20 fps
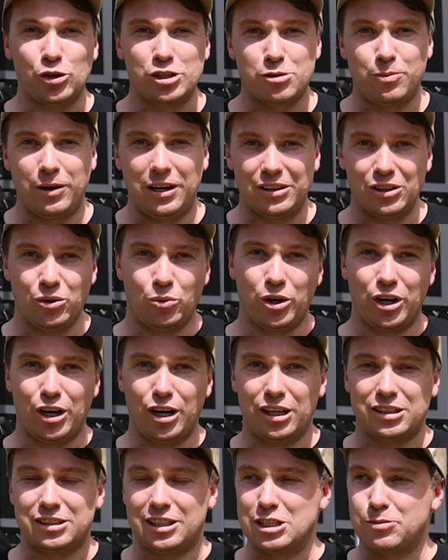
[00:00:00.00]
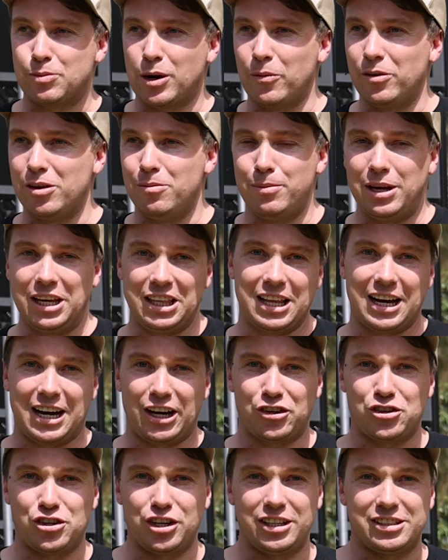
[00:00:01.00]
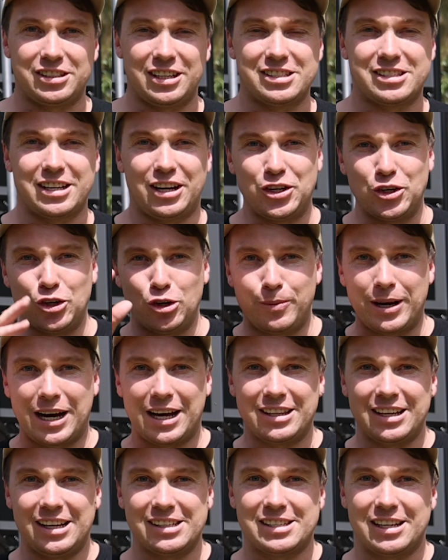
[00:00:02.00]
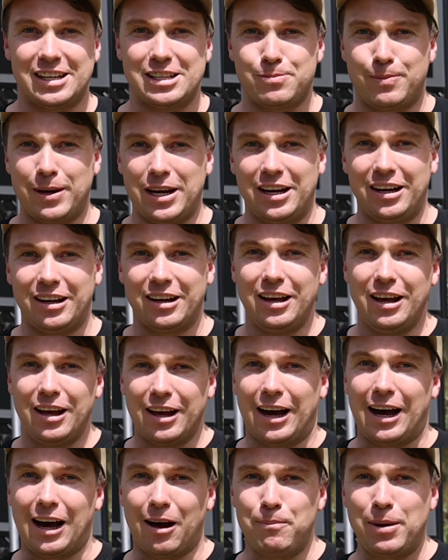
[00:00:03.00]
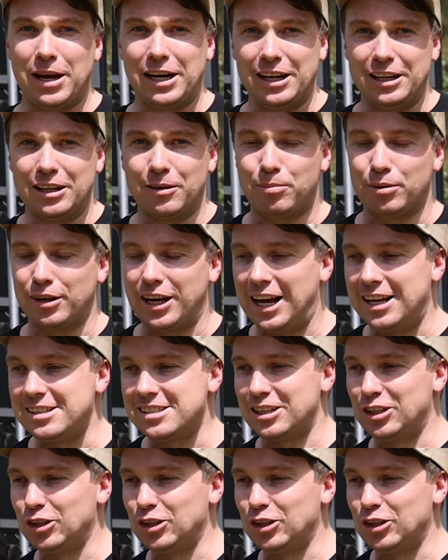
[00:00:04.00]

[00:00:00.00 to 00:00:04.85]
This has been in the works since probably mid last year, since I knew about this, and it's been in the plans.